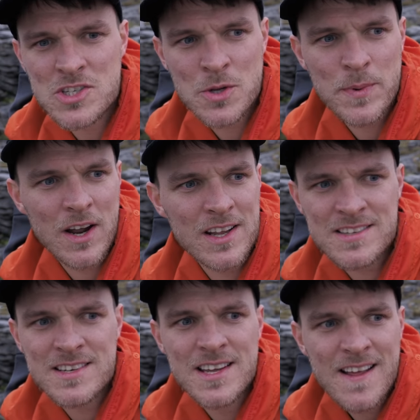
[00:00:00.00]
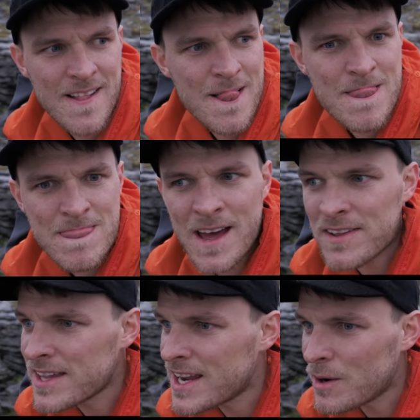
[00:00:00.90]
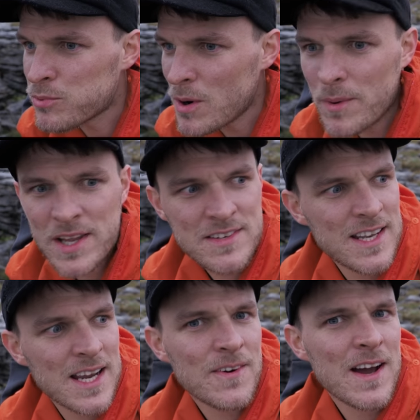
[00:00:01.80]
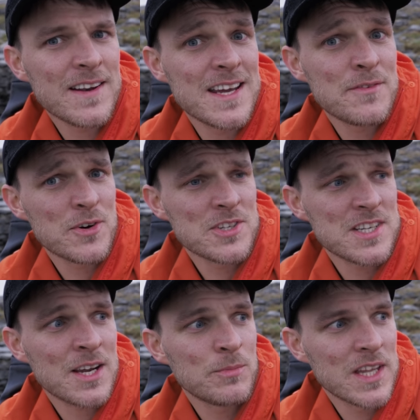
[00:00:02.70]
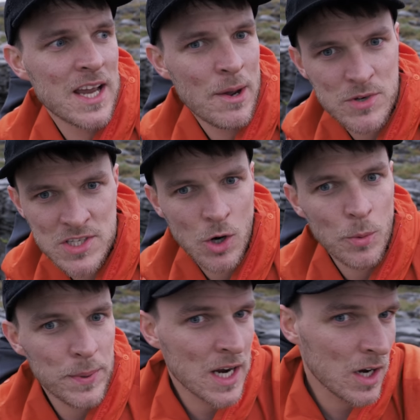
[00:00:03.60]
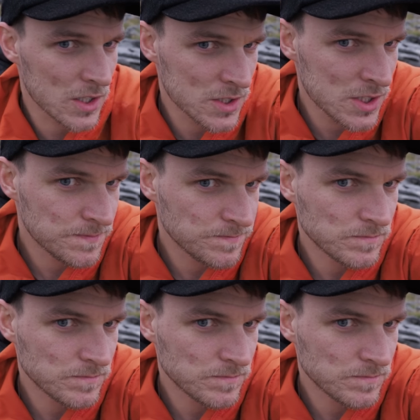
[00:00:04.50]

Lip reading: To be honest, I think I'll probably stick around here for a second with the camera set up, because